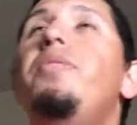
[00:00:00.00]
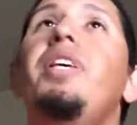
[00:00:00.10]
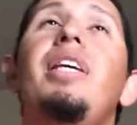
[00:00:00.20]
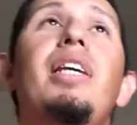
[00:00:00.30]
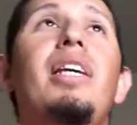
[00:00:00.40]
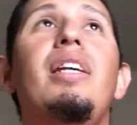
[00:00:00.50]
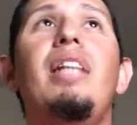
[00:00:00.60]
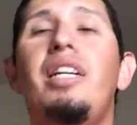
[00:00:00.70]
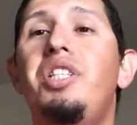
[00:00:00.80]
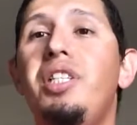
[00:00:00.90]

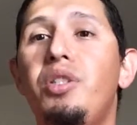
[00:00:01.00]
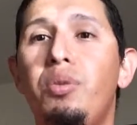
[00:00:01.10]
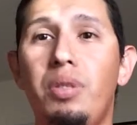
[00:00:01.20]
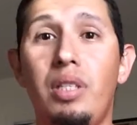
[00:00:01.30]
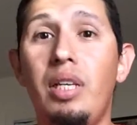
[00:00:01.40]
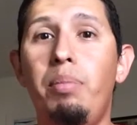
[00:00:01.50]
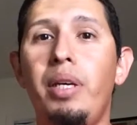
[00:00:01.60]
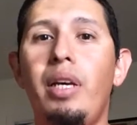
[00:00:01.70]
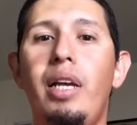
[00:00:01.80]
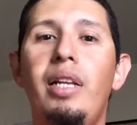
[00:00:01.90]
that Jesus was
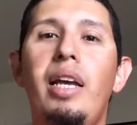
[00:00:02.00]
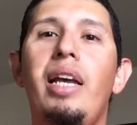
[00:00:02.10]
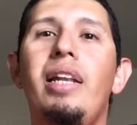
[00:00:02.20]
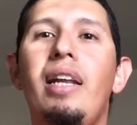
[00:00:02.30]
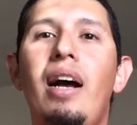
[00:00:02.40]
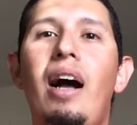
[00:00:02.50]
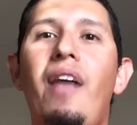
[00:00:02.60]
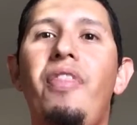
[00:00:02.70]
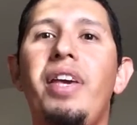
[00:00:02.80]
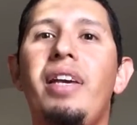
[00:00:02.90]
sleeping, and
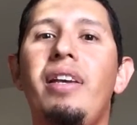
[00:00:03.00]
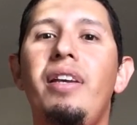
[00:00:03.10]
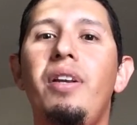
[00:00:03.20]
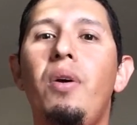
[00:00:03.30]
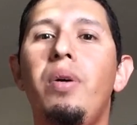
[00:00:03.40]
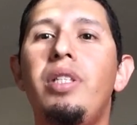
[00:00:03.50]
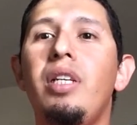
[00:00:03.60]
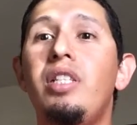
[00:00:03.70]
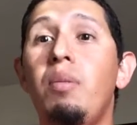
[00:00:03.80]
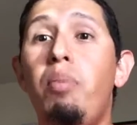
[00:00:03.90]
I think
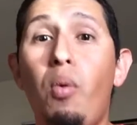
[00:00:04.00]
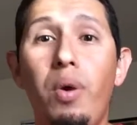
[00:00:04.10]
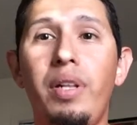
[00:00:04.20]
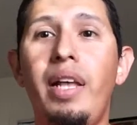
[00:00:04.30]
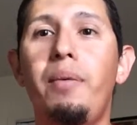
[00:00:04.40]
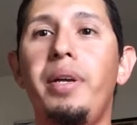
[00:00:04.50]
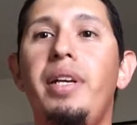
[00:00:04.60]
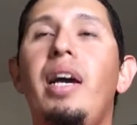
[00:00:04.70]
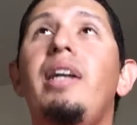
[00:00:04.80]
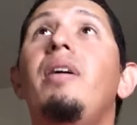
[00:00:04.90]
it's important that we
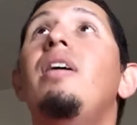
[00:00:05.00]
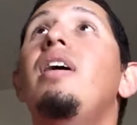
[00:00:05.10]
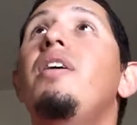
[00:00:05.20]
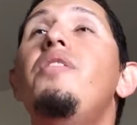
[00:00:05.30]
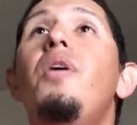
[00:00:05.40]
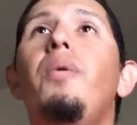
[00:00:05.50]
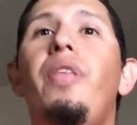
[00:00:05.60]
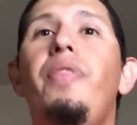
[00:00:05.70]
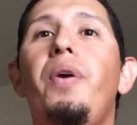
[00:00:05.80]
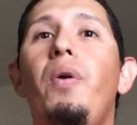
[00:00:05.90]
kind of note
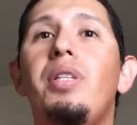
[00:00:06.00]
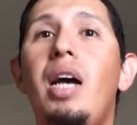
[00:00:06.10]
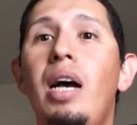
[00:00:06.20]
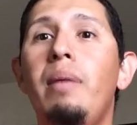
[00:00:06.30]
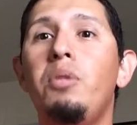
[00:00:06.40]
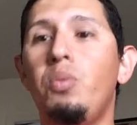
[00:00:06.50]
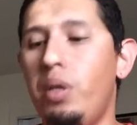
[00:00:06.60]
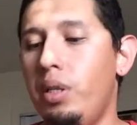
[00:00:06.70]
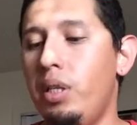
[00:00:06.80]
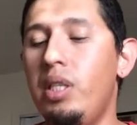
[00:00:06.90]
that there are times
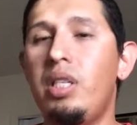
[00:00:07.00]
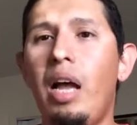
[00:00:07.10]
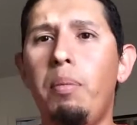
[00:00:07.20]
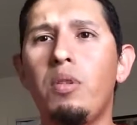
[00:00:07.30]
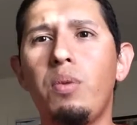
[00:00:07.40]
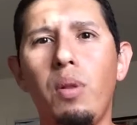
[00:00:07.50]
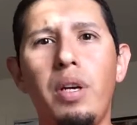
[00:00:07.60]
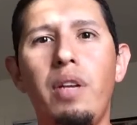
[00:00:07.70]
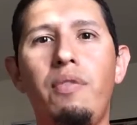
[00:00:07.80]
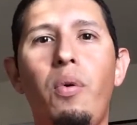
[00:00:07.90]
when the disciples were
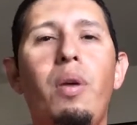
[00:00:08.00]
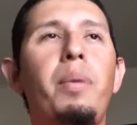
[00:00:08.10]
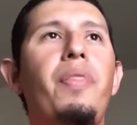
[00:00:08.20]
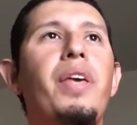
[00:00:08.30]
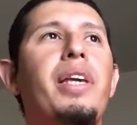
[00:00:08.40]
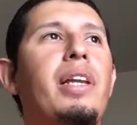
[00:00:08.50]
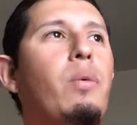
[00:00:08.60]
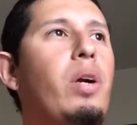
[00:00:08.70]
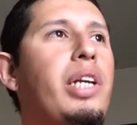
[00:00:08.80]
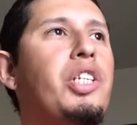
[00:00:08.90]
looking for him and thinking,
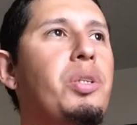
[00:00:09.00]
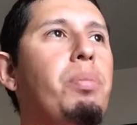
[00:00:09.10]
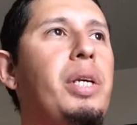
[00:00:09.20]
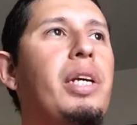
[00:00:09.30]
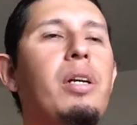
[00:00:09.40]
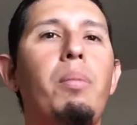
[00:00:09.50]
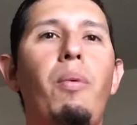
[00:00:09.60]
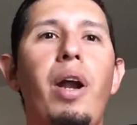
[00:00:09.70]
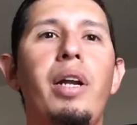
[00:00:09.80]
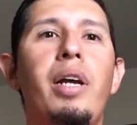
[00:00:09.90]
well, he should be here
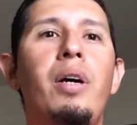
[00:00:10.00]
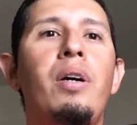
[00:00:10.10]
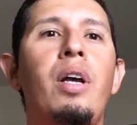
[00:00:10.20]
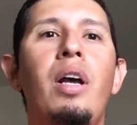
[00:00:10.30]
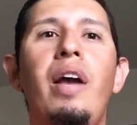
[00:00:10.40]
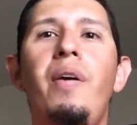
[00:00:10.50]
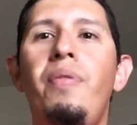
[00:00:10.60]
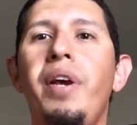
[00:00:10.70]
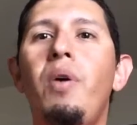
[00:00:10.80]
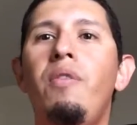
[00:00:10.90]
right now,
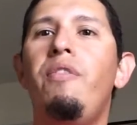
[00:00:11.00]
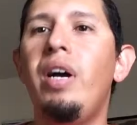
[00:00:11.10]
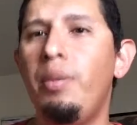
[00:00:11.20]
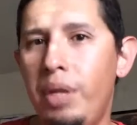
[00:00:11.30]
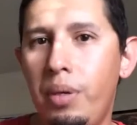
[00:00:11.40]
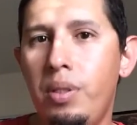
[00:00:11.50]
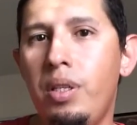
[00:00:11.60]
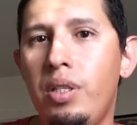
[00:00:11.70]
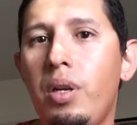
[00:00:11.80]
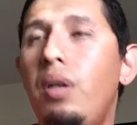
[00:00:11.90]
and they go and find him, and he was
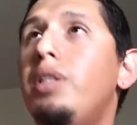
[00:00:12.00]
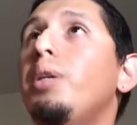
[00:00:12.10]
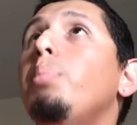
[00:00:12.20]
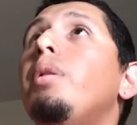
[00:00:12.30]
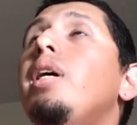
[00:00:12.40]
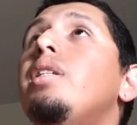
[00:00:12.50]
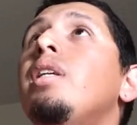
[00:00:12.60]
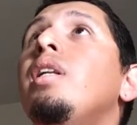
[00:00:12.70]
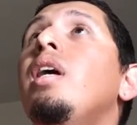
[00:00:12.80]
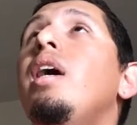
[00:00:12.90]
in a solitary place,
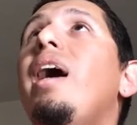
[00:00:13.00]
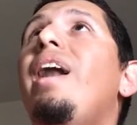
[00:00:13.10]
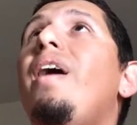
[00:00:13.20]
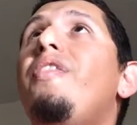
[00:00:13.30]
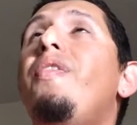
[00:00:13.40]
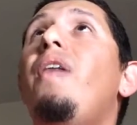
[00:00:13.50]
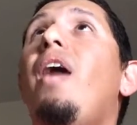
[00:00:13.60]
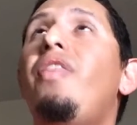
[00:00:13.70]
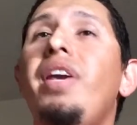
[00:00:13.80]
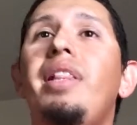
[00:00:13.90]
and
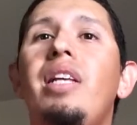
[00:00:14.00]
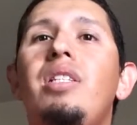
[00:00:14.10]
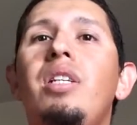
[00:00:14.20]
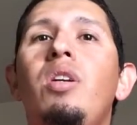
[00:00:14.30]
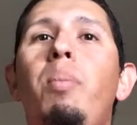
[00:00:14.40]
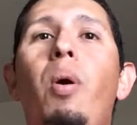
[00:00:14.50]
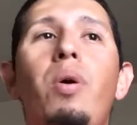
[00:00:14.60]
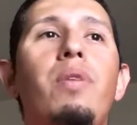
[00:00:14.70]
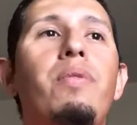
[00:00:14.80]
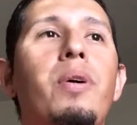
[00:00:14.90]
I think that's
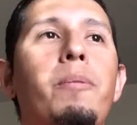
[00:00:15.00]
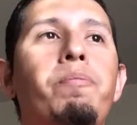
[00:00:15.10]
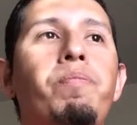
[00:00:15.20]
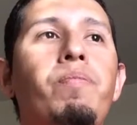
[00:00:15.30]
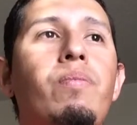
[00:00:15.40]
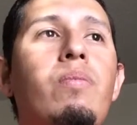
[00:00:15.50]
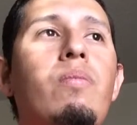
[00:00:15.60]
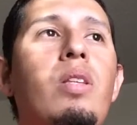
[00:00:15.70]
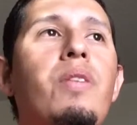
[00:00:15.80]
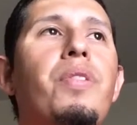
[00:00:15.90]
part of
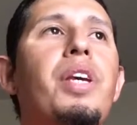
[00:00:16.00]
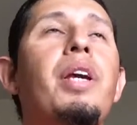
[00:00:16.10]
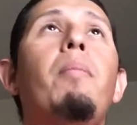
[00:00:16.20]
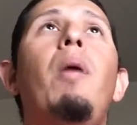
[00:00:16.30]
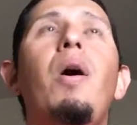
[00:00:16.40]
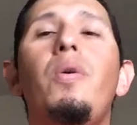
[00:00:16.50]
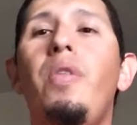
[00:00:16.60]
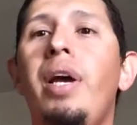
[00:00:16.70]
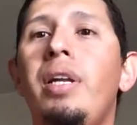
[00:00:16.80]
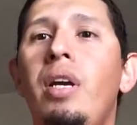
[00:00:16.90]
the model
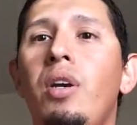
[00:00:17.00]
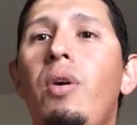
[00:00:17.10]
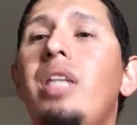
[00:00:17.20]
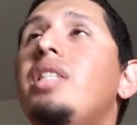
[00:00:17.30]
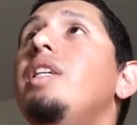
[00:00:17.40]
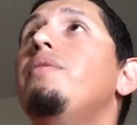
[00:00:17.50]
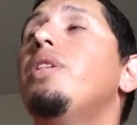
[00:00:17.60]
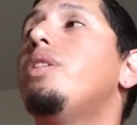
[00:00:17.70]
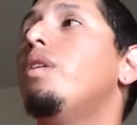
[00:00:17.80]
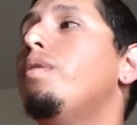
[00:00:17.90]
that Christ gives
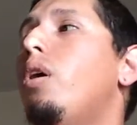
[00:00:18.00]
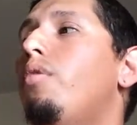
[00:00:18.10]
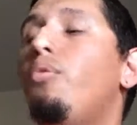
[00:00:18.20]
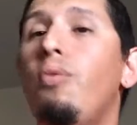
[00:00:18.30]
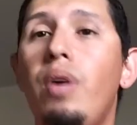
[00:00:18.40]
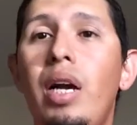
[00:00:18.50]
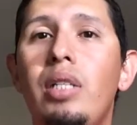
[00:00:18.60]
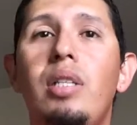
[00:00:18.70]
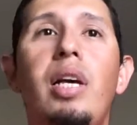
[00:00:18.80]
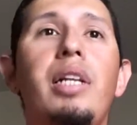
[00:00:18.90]
us of
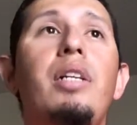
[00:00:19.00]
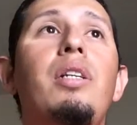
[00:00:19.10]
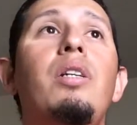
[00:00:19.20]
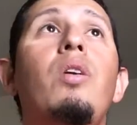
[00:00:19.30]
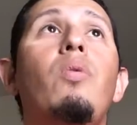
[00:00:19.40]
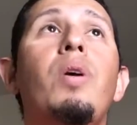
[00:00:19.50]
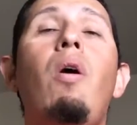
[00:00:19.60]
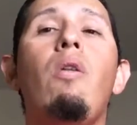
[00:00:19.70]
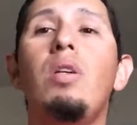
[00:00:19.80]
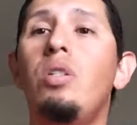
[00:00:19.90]
rest, that
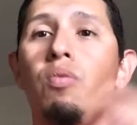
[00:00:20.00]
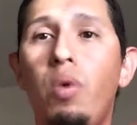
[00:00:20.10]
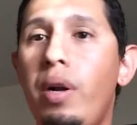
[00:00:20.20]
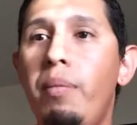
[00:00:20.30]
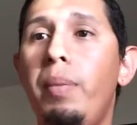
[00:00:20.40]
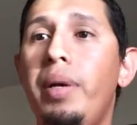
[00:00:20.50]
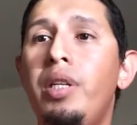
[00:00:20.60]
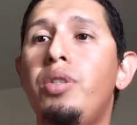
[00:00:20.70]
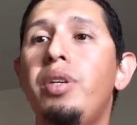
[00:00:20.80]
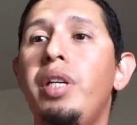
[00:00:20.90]
regardless of what
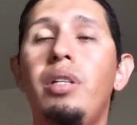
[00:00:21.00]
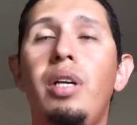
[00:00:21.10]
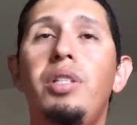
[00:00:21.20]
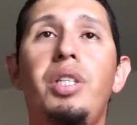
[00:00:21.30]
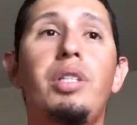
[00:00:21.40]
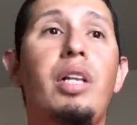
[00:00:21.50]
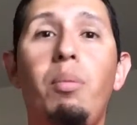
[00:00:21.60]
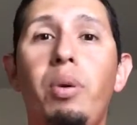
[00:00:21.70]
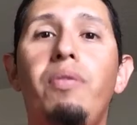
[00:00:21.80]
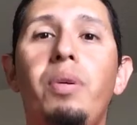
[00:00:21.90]
ministry, and Jesus had
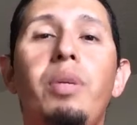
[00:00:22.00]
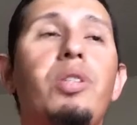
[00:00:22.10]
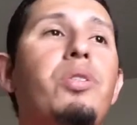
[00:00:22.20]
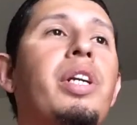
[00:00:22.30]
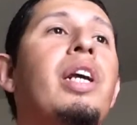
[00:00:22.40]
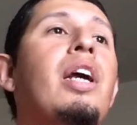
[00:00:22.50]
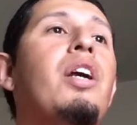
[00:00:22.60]
the perfect ministry,